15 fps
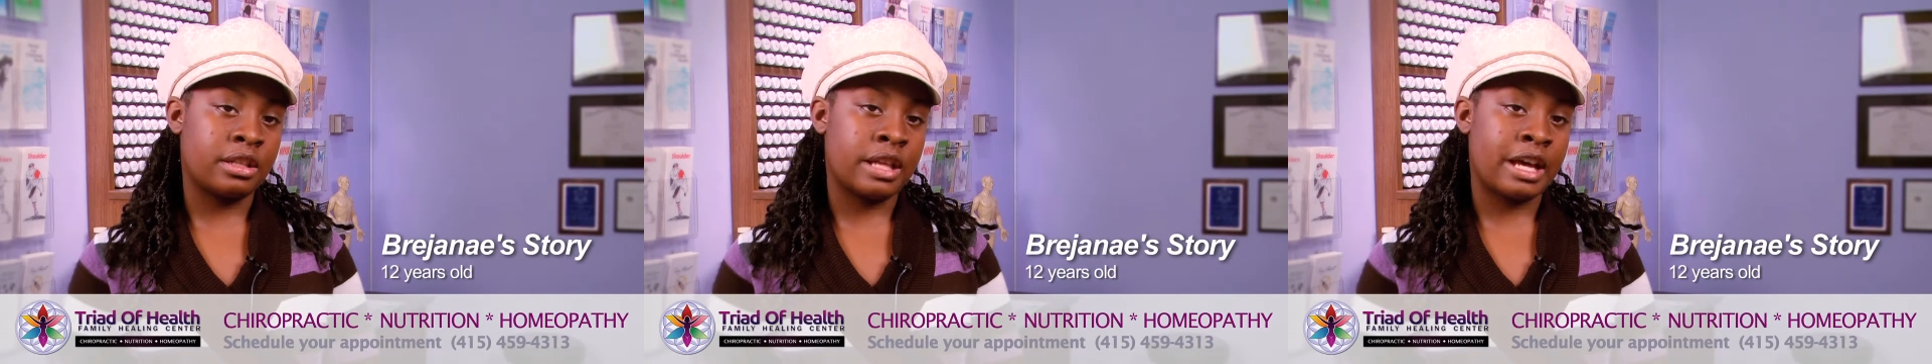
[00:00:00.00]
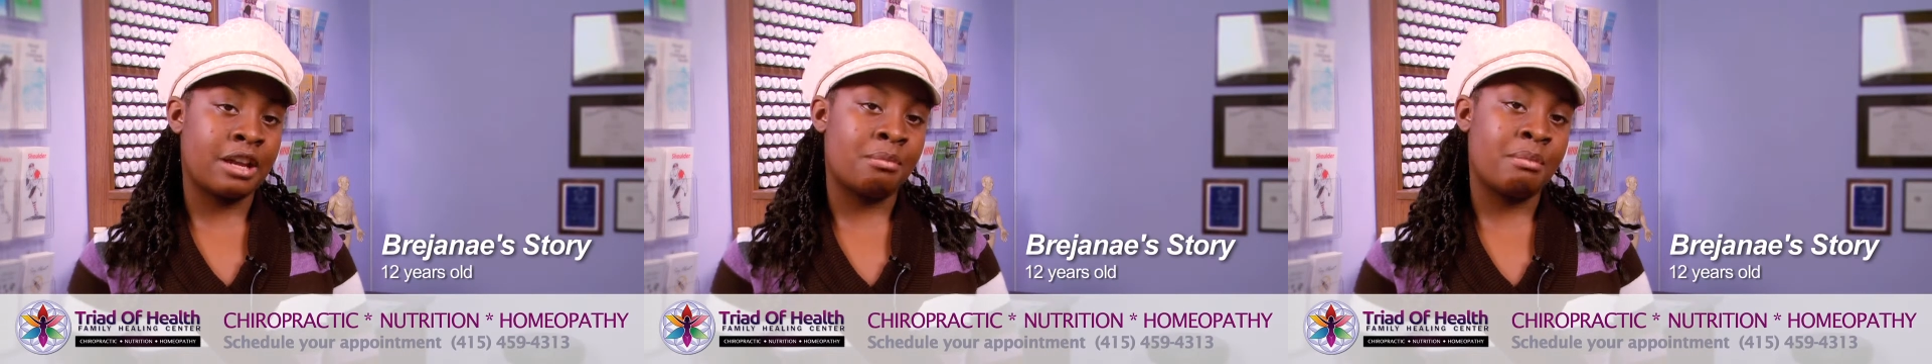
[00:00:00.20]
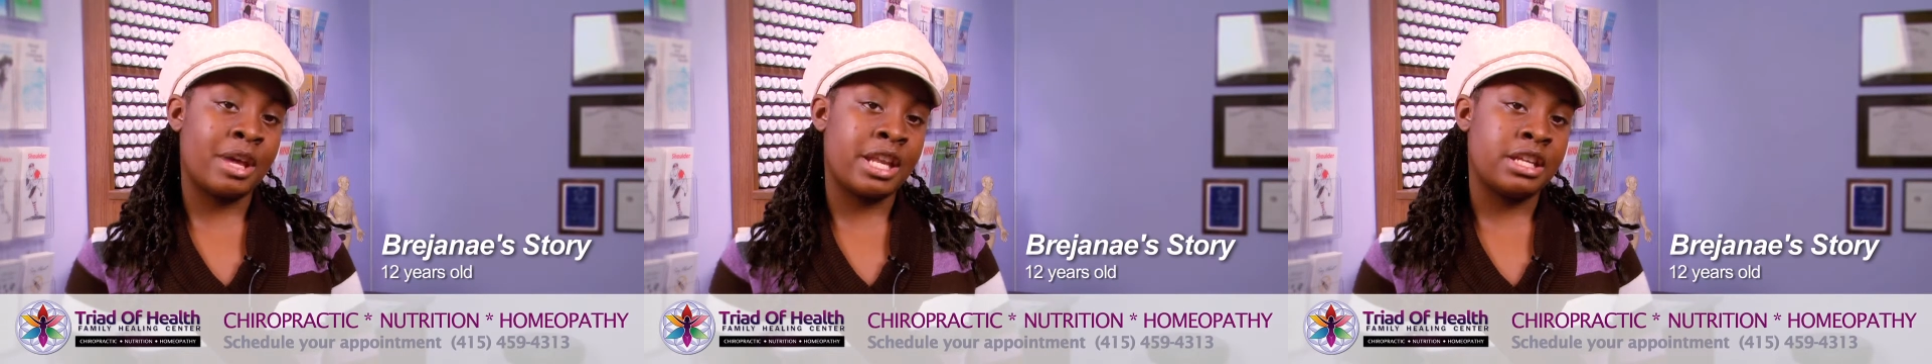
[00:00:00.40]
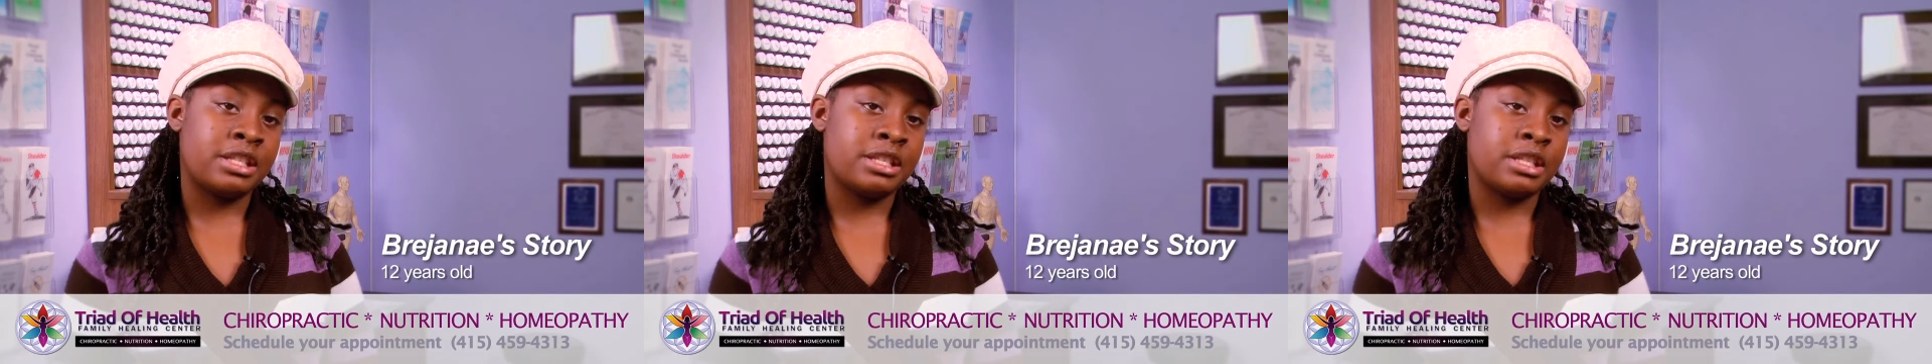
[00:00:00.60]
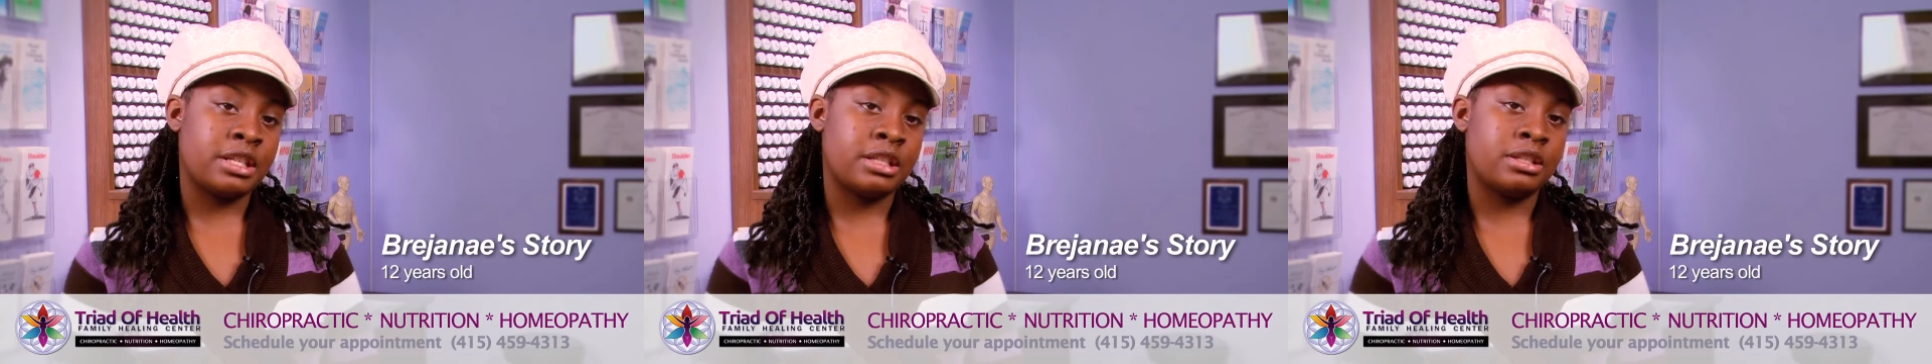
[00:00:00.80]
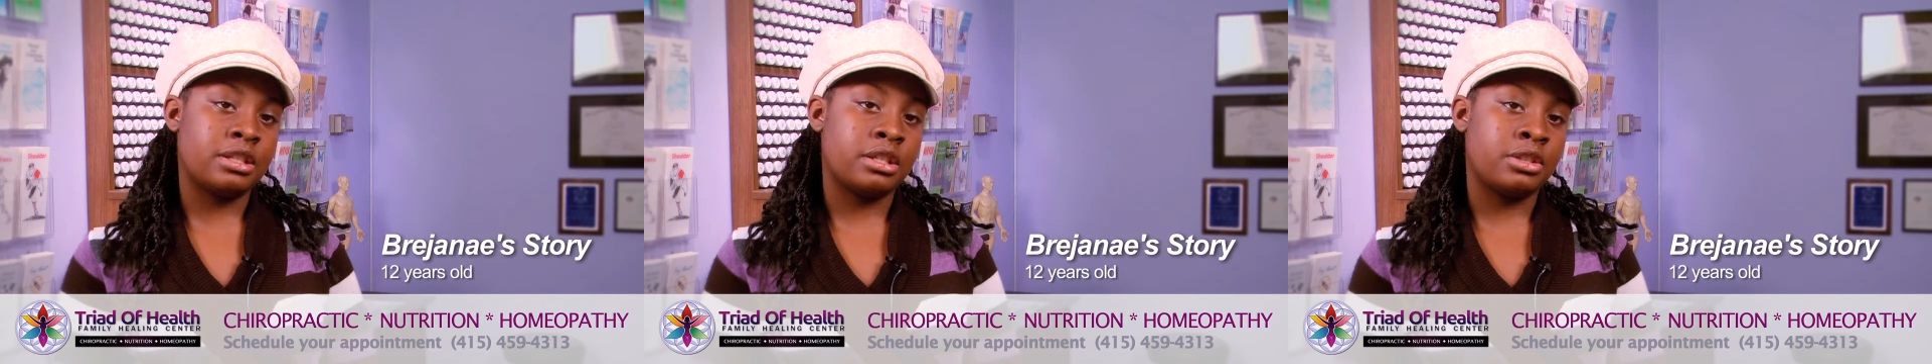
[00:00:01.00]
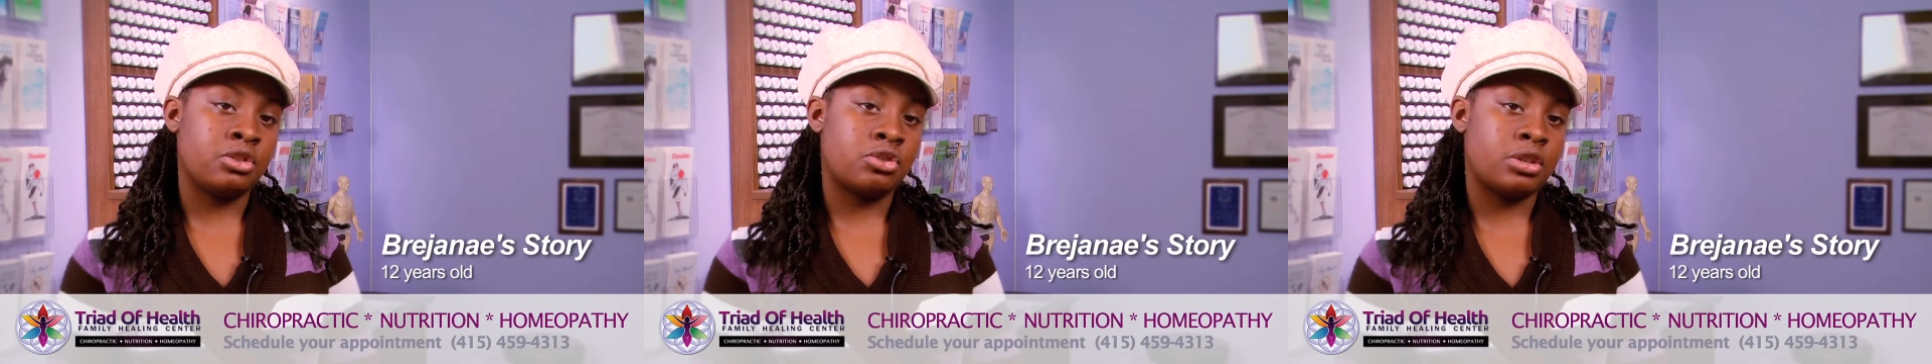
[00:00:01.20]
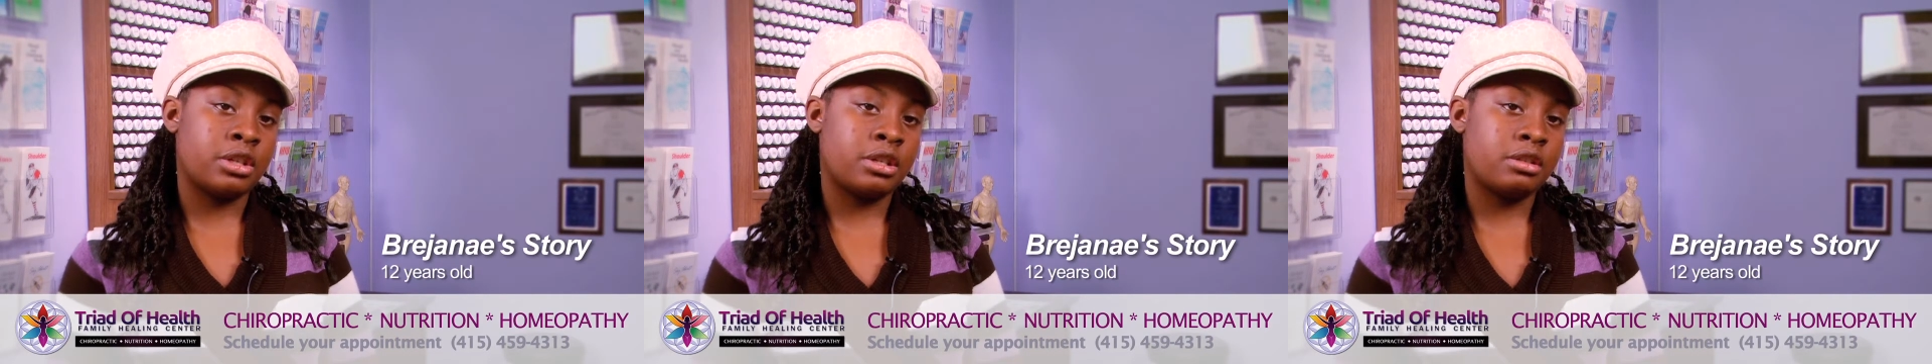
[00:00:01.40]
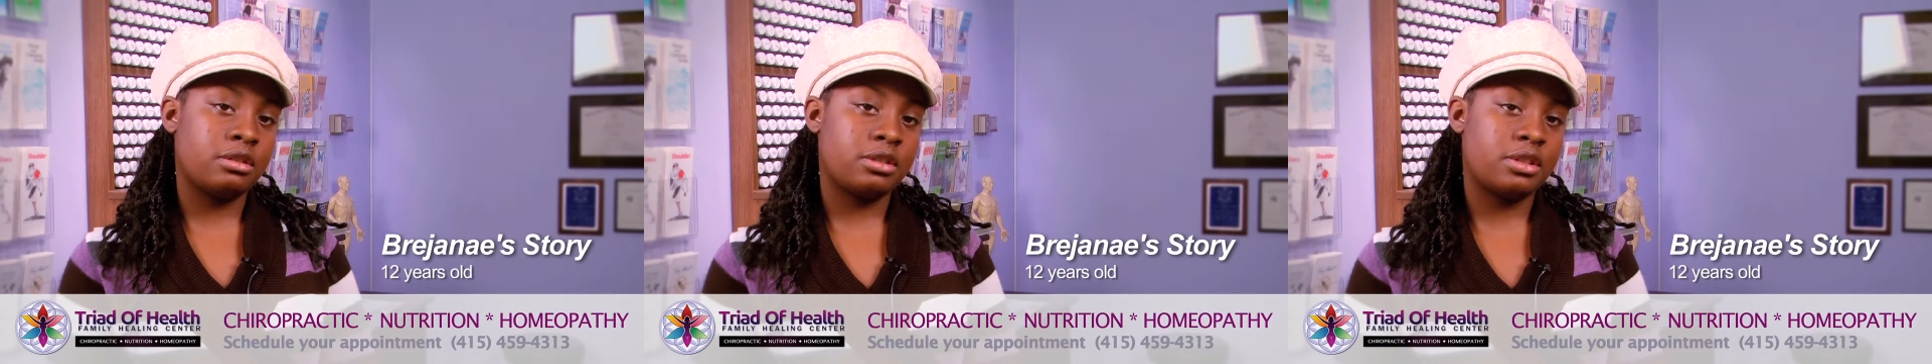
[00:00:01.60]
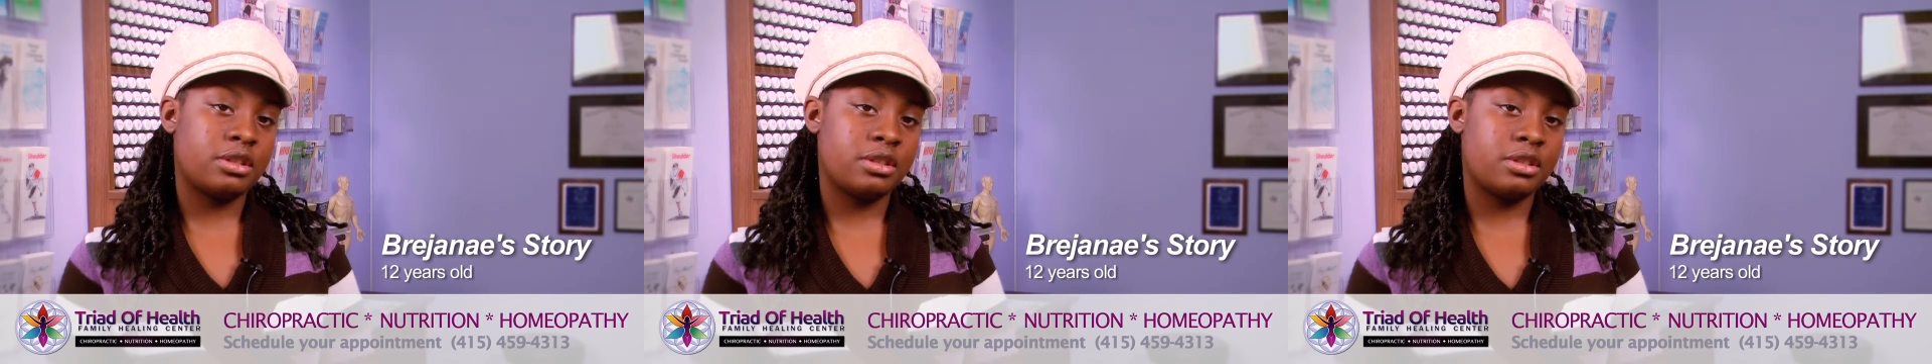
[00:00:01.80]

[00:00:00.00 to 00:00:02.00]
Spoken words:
a lot of medicines and drugs.